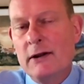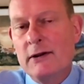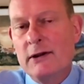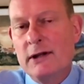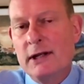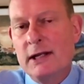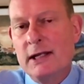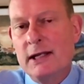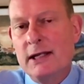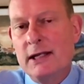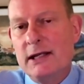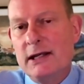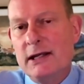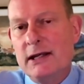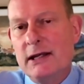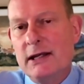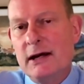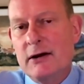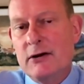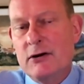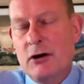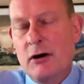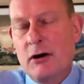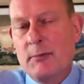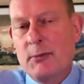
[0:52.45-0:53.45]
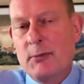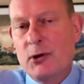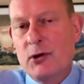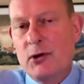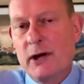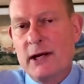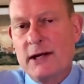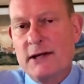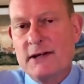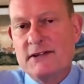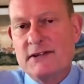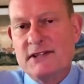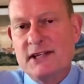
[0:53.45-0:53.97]
the copper
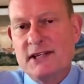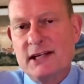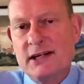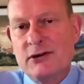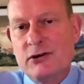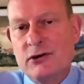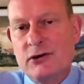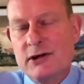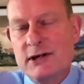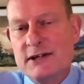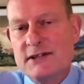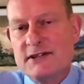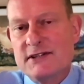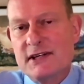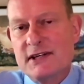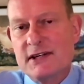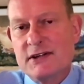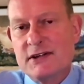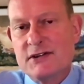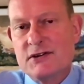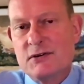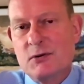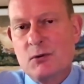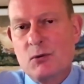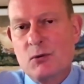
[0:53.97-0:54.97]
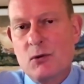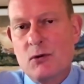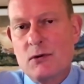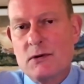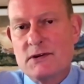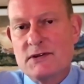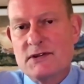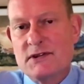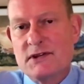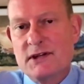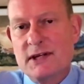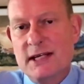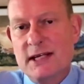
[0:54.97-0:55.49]
grade is increasing
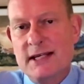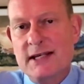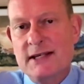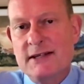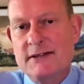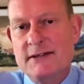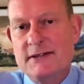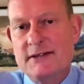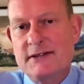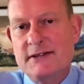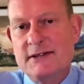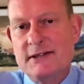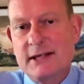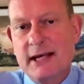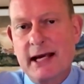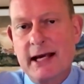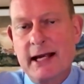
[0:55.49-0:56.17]
towards the east.